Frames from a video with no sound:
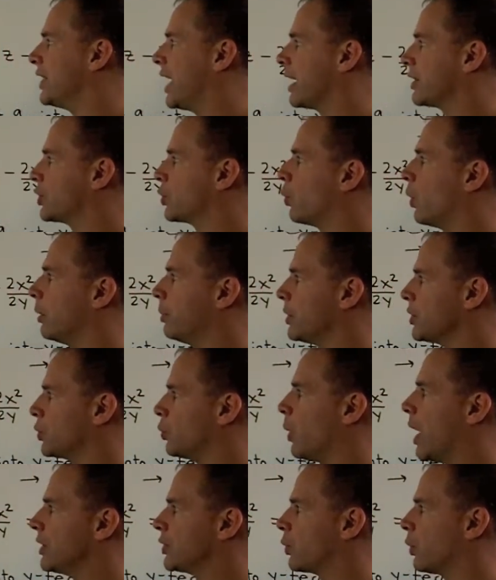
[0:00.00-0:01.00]
is x squared
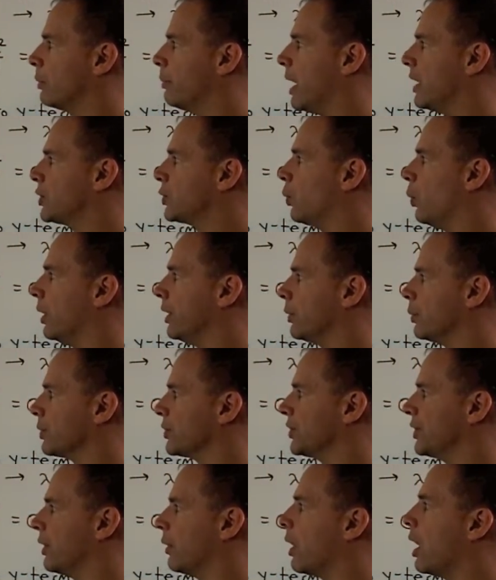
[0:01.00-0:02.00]
plus y squared minus 1
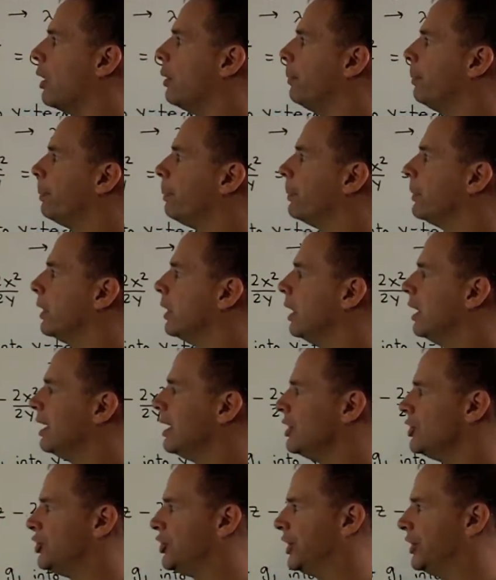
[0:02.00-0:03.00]
equals 0.
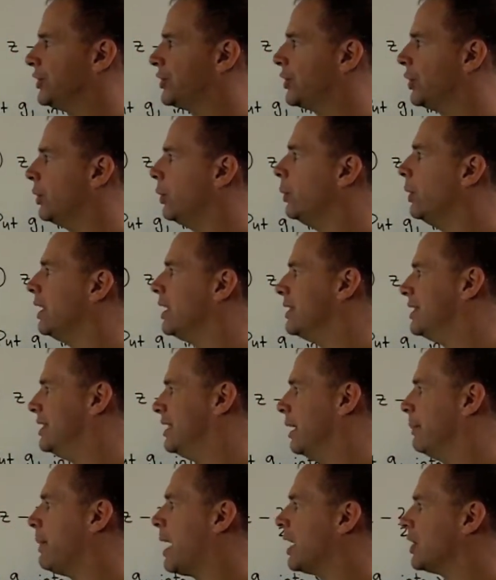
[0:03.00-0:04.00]
G2 is
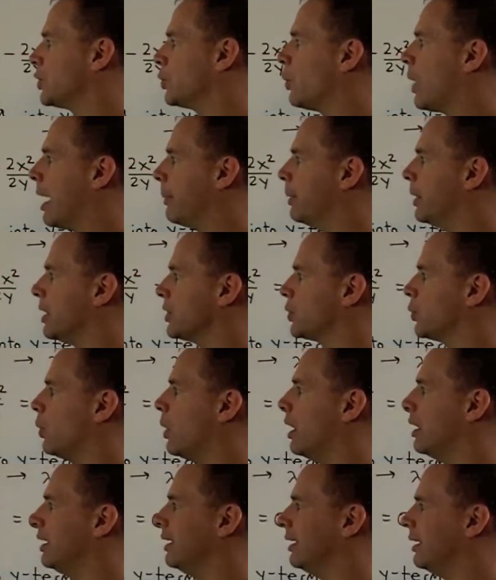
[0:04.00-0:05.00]
z minus y plus
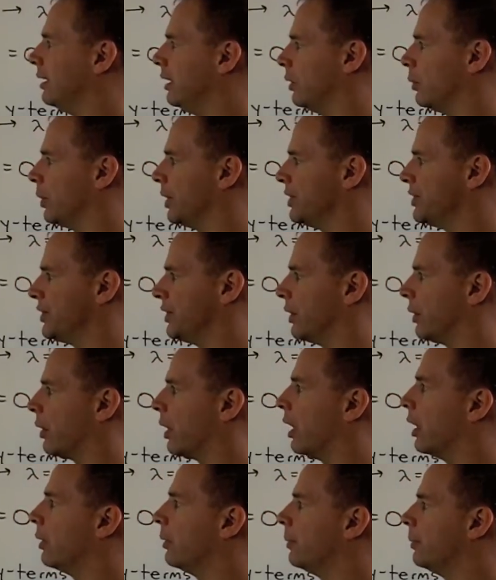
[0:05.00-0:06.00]
1 equal to
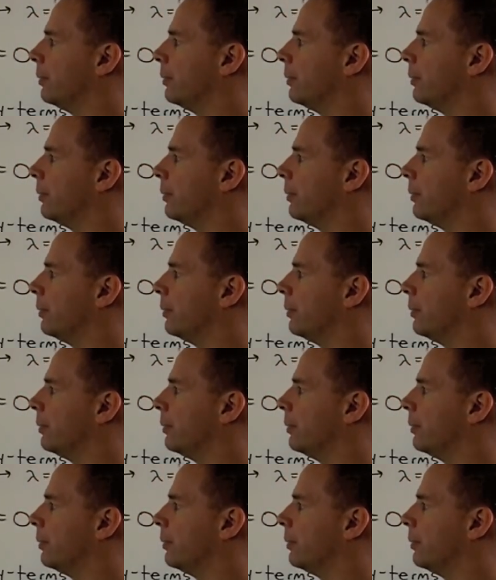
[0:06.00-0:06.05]
0.